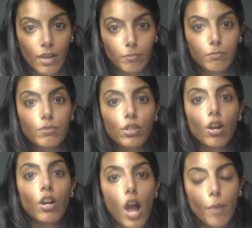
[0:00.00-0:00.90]
them. There
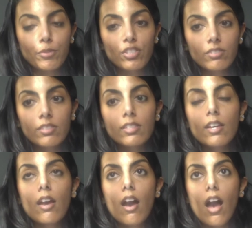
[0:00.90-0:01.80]
are options.
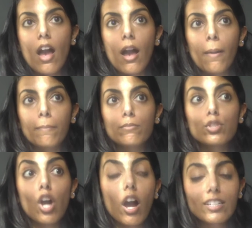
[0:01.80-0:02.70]

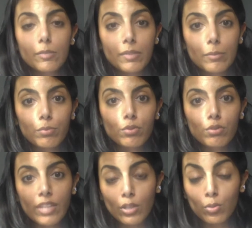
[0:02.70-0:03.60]
Talk to
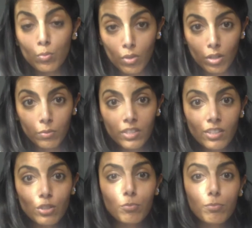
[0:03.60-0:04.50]
people that you work
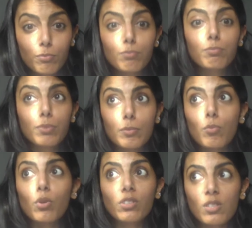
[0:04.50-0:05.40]
with. You'd be
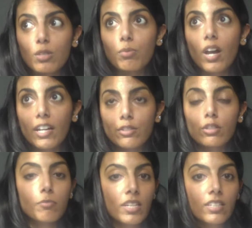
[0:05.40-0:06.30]
more than surprised. There
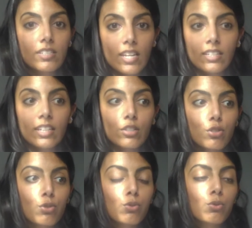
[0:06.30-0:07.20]
are many attendings
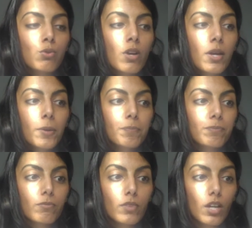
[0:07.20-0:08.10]
who,
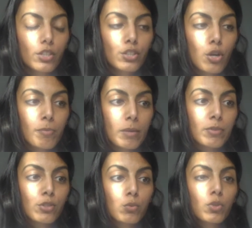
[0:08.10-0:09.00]

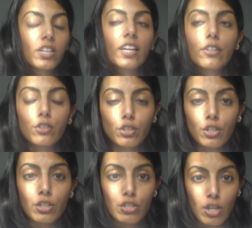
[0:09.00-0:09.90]
maybe they're working at their
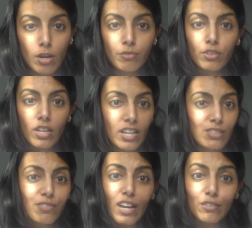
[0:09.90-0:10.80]
current job for the
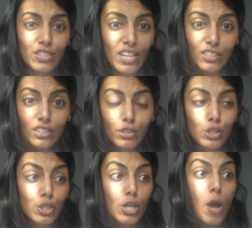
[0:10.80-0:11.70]
last 5 or 10
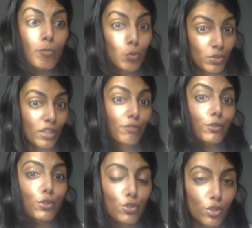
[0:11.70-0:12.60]
years, but when they
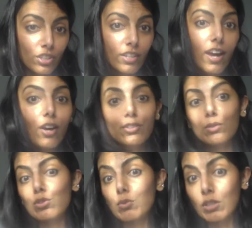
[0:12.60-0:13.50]
first started out, they
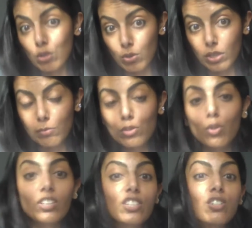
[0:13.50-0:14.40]
were doing locums,
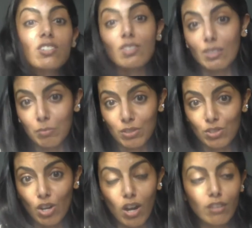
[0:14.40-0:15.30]
or they took 6
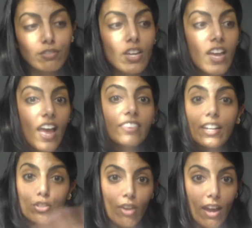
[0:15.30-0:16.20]
months off and
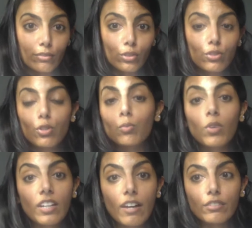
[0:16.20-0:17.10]
they traveled, or
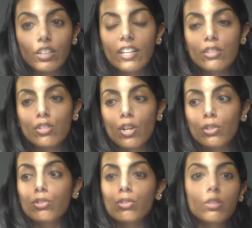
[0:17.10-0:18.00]
whatever. And so
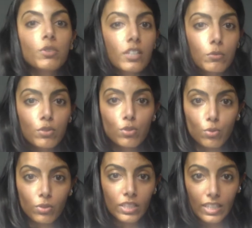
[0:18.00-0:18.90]
you don't know what anyone's
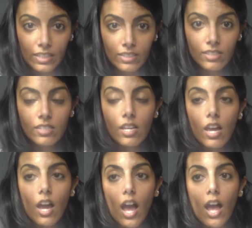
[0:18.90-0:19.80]
story is.
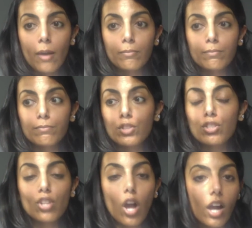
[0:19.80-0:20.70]

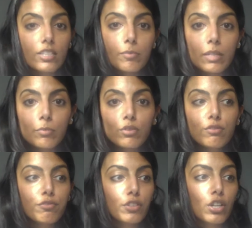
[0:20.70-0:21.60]
Just talk to
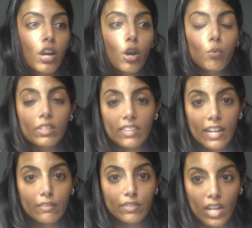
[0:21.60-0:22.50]
people, figure out what
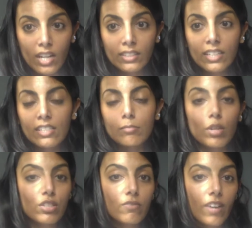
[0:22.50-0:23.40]
they've done, get as
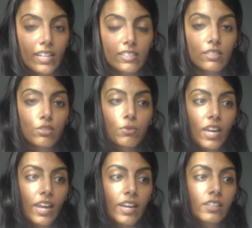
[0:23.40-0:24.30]
much advice as you
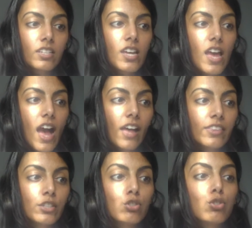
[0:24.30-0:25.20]
can,
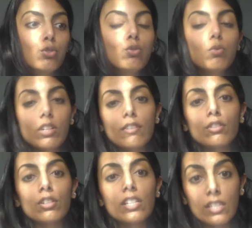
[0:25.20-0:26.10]
and then do
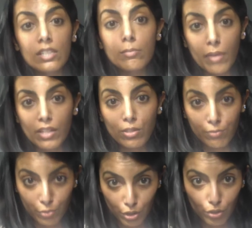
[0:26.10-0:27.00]
whatever is best
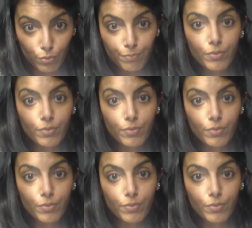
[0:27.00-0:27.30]
for you.